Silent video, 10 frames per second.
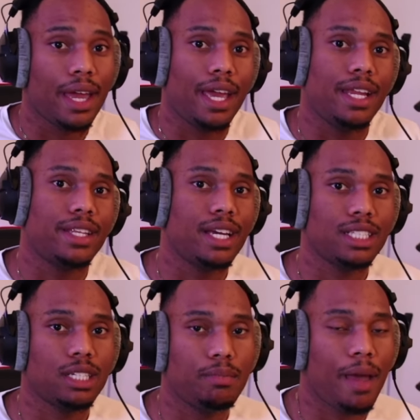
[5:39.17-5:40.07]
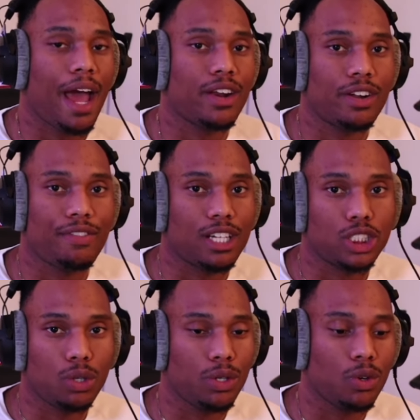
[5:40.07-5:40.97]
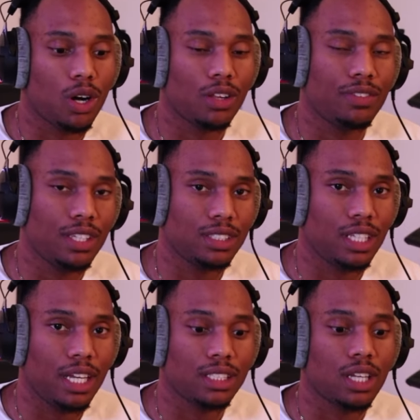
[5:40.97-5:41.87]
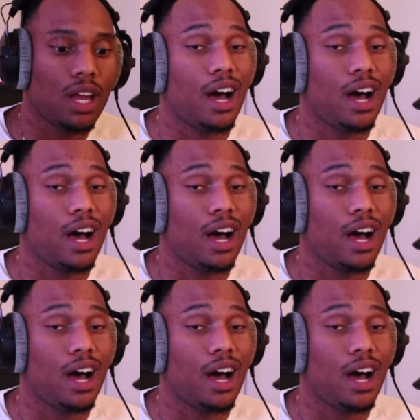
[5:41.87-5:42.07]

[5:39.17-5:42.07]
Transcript: it doesn't matter if I show you all of these things.